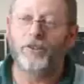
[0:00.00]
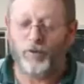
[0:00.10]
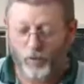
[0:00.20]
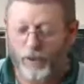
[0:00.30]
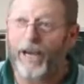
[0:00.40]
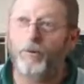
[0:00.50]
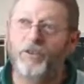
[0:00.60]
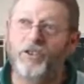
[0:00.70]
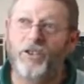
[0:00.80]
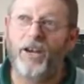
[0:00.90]
to work out what
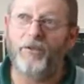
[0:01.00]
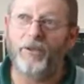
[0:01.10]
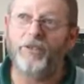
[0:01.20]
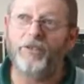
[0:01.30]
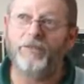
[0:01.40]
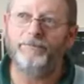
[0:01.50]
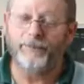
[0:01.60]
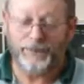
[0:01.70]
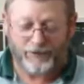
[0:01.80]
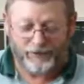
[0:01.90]
the centre is,
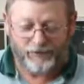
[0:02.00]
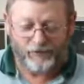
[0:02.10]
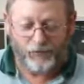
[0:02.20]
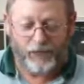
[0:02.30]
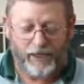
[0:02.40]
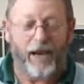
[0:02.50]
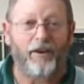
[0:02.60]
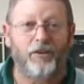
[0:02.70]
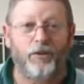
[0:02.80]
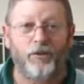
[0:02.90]
we're
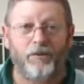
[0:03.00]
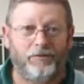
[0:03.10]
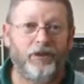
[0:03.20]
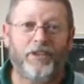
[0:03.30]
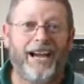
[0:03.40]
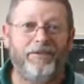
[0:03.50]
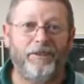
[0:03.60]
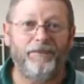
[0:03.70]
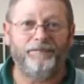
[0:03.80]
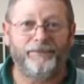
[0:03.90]
going to just halve
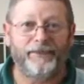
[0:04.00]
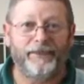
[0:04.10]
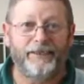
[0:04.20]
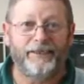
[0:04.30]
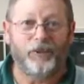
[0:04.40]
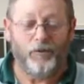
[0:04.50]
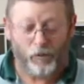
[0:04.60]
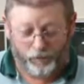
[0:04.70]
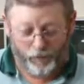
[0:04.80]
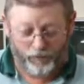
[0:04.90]
it. So
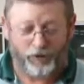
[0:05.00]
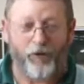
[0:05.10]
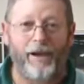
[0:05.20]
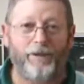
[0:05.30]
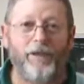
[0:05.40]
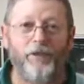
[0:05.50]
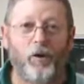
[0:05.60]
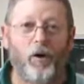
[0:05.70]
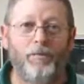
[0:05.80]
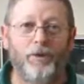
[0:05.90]
we've got the diameter,
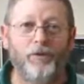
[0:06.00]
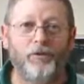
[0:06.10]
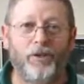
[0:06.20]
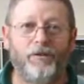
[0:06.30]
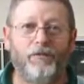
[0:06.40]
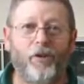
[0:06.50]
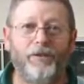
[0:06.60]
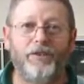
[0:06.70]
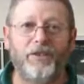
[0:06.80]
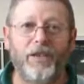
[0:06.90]
9 mil, so to
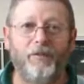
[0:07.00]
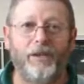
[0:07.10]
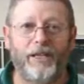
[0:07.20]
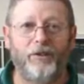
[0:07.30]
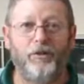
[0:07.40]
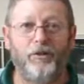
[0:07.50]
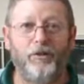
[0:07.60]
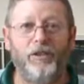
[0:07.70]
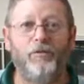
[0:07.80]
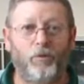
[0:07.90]
find the centre we're going to do
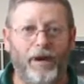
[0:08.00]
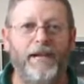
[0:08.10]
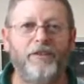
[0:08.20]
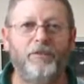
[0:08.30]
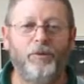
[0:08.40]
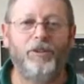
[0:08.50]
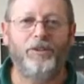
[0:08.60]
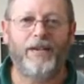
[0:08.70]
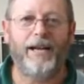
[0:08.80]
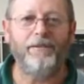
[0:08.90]
the radius, which
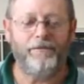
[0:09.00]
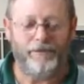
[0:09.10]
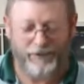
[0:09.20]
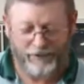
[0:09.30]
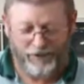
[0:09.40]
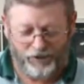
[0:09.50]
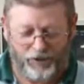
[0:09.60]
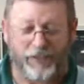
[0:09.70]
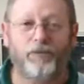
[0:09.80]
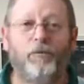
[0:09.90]
is half. So
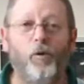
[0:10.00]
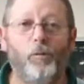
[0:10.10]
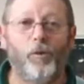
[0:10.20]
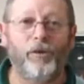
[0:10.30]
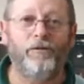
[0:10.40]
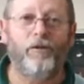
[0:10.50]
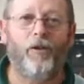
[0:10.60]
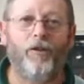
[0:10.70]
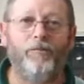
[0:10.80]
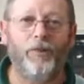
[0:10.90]
that's
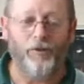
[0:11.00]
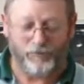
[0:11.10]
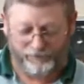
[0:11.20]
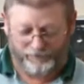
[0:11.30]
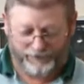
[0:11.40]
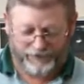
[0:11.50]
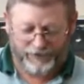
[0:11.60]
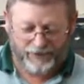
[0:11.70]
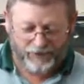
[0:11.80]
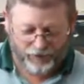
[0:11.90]
4.5 mil.
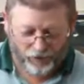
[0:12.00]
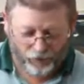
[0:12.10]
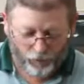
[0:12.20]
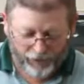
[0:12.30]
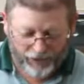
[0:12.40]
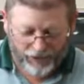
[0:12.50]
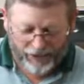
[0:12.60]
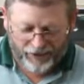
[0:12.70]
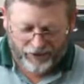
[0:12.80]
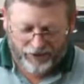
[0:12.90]
So I'll
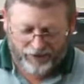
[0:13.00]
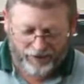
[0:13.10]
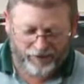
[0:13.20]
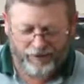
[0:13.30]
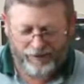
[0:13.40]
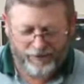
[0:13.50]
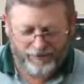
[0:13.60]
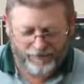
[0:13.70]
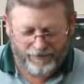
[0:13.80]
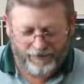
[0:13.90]
readjust
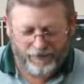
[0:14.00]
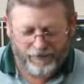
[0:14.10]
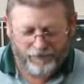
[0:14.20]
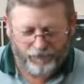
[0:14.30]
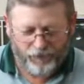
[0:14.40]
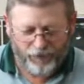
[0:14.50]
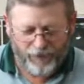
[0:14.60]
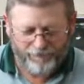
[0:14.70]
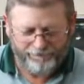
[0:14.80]
the vernier